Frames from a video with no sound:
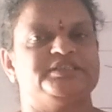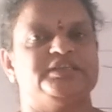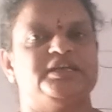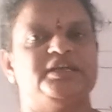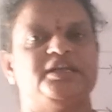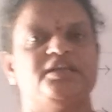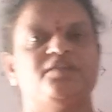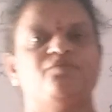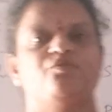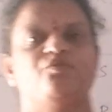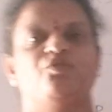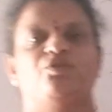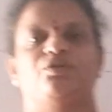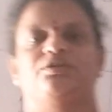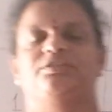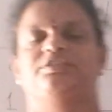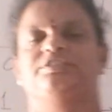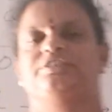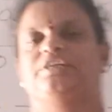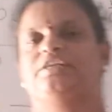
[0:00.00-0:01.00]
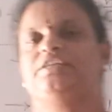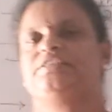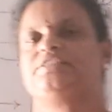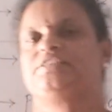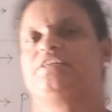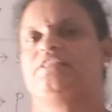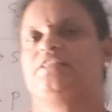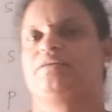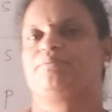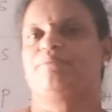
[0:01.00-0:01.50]
present in fourth shell
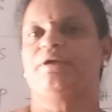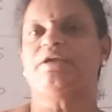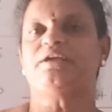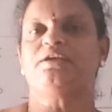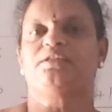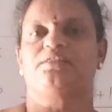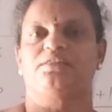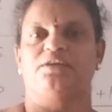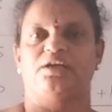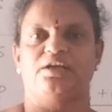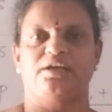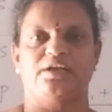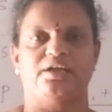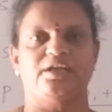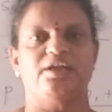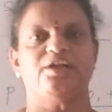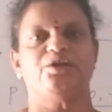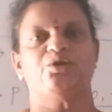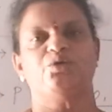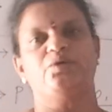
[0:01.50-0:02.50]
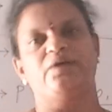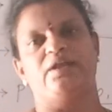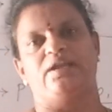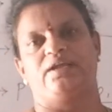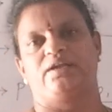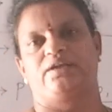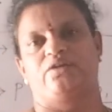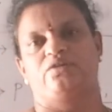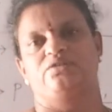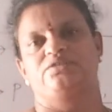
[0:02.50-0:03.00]
is nothing but 32
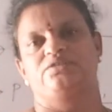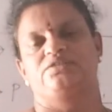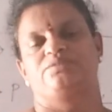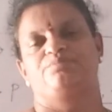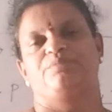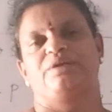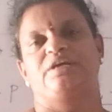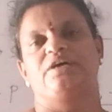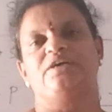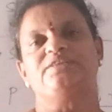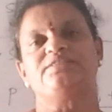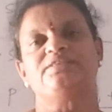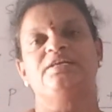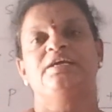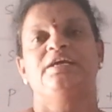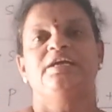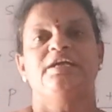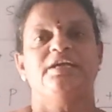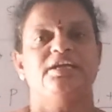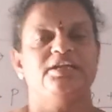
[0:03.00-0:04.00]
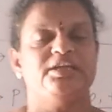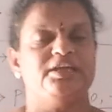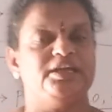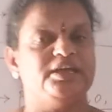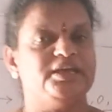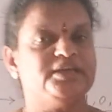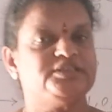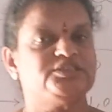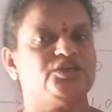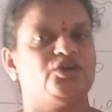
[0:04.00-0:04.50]
electrons, because in
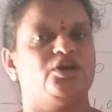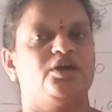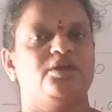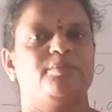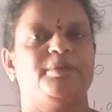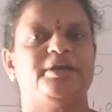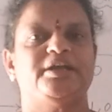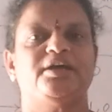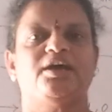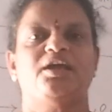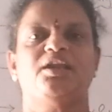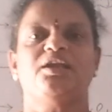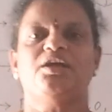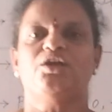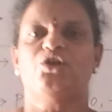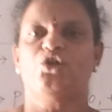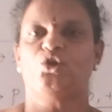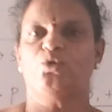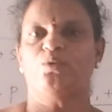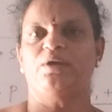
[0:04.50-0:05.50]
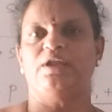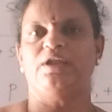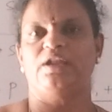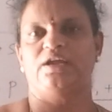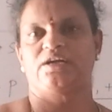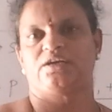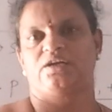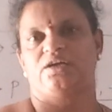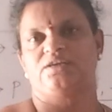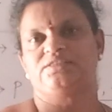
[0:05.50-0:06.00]
each orbital 2
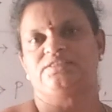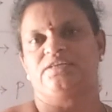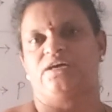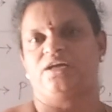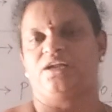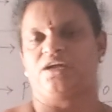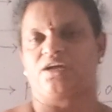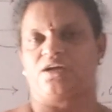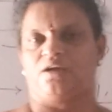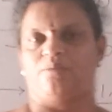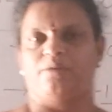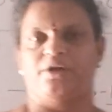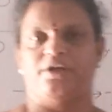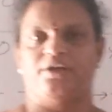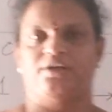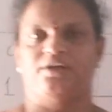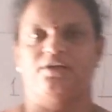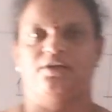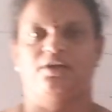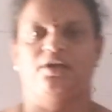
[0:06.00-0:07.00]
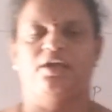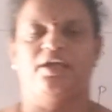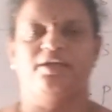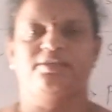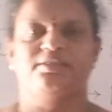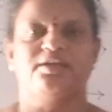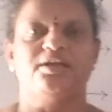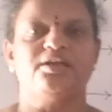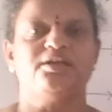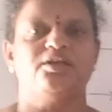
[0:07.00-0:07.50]
electrons are accommodated.
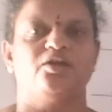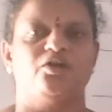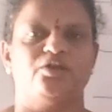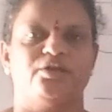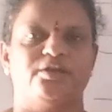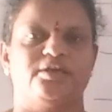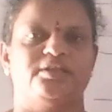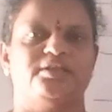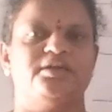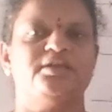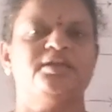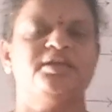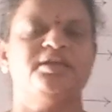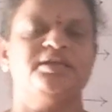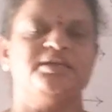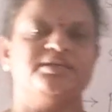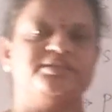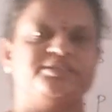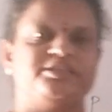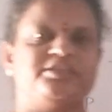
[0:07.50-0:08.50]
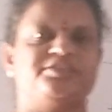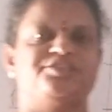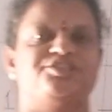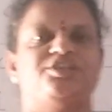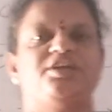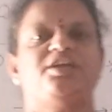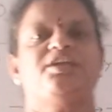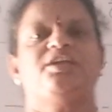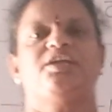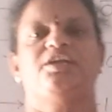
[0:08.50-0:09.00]
Like that, altogether
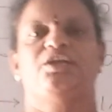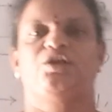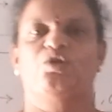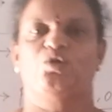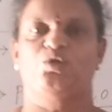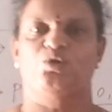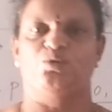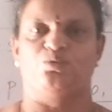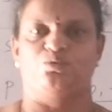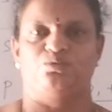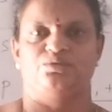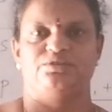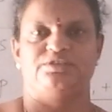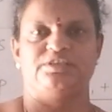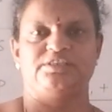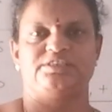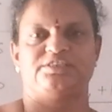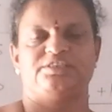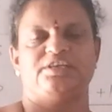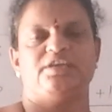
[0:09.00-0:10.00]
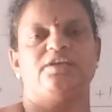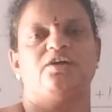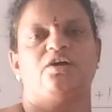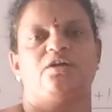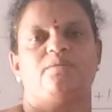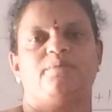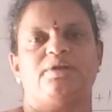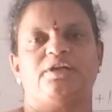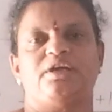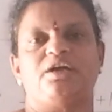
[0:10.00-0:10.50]
16 into 2. 16
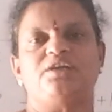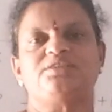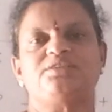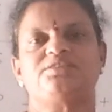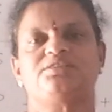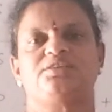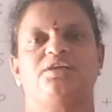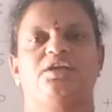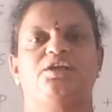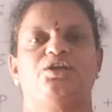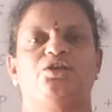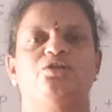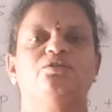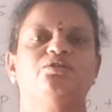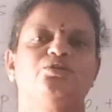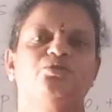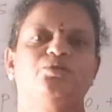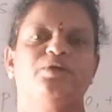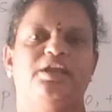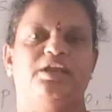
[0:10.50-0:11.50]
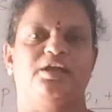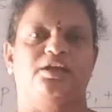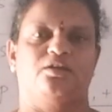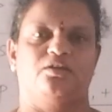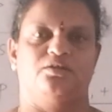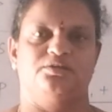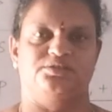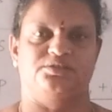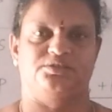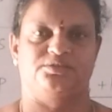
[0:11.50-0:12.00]
orbitals into 2
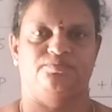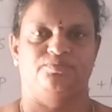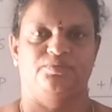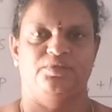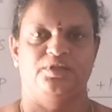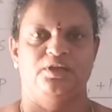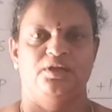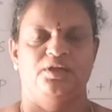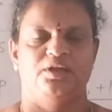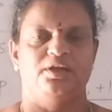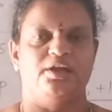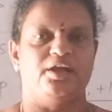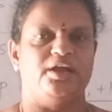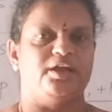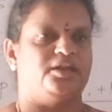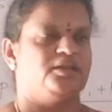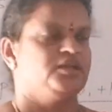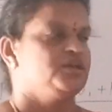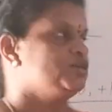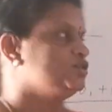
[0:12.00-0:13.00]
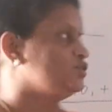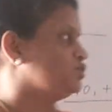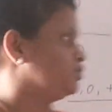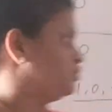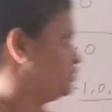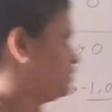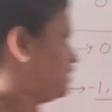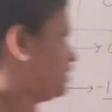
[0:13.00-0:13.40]
electrons. Right. So